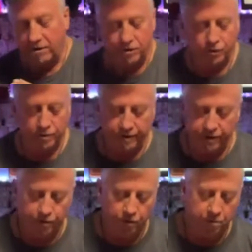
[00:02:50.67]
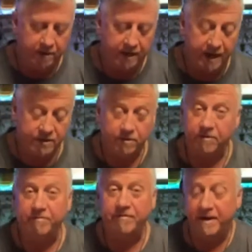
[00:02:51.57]
Looks really cool, but it adds a
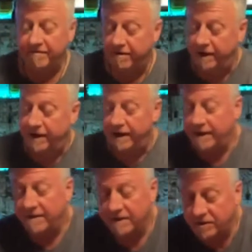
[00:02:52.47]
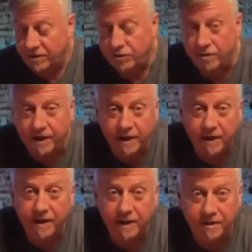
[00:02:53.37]
little flavor, and this drink
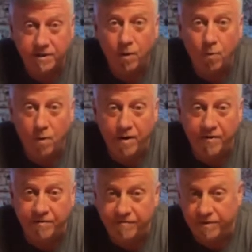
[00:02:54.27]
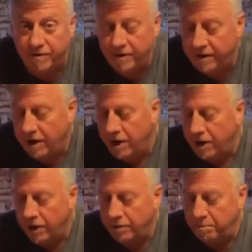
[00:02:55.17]
is wonderful.
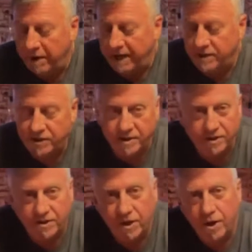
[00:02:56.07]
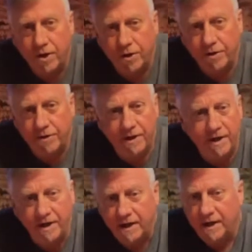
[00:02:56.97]
Herbaceous,
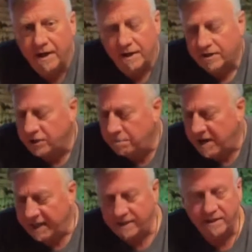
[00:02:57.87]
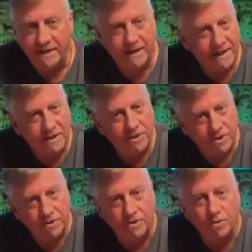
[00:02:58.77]
earthy, spicy. It's
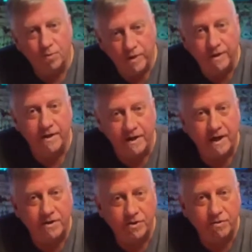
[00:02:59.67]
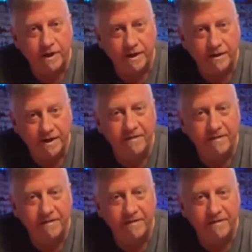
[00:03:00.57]
just a really nice drink.